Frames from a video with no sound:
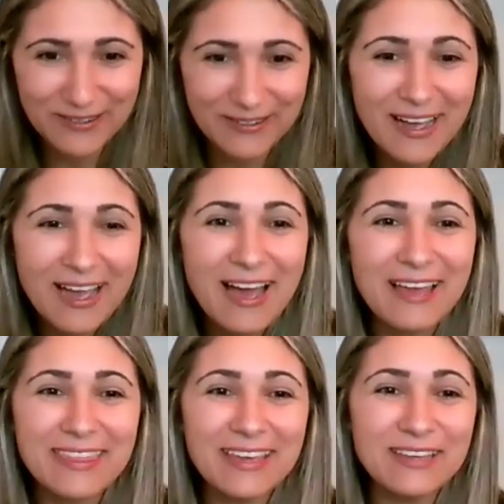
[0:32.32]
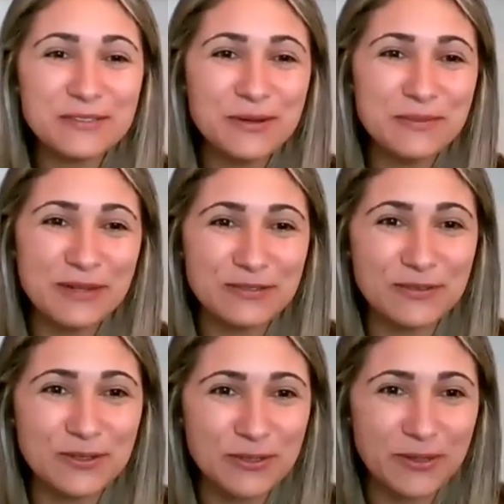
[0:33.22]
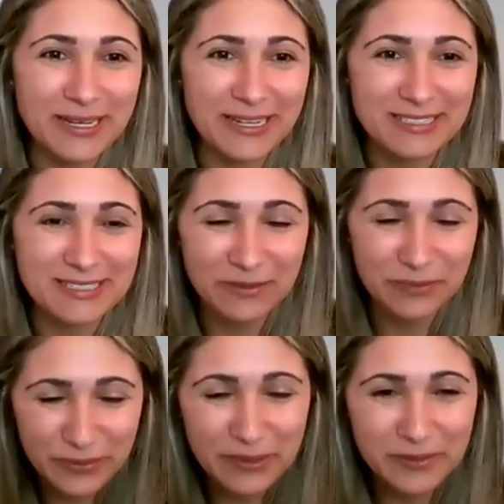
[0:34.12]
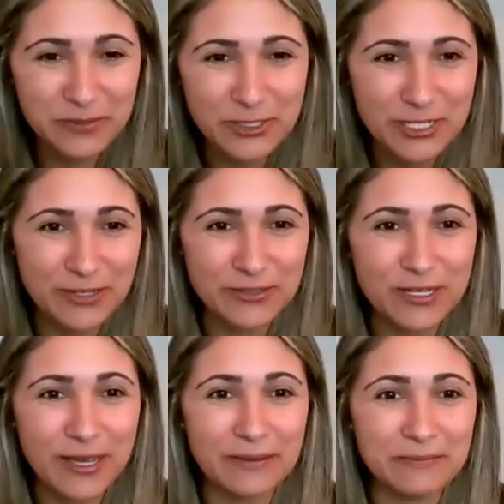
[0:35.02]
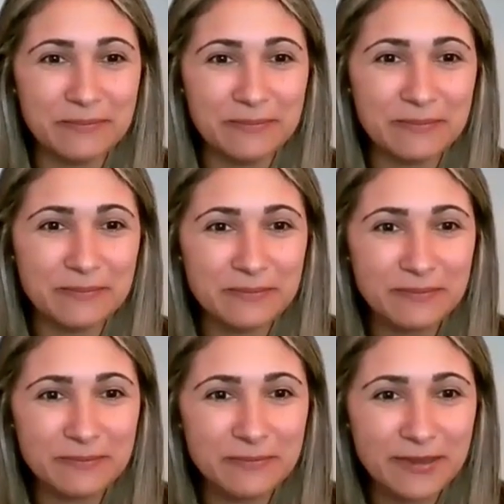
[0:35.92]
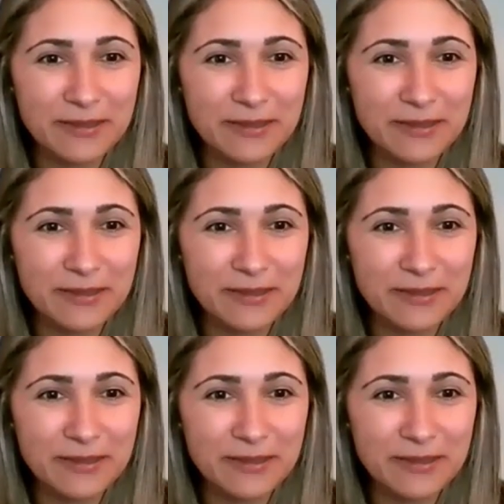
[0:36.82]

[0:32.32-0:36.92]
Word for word: so, thank you so much for joining us today. We really appreciate your time. Oh,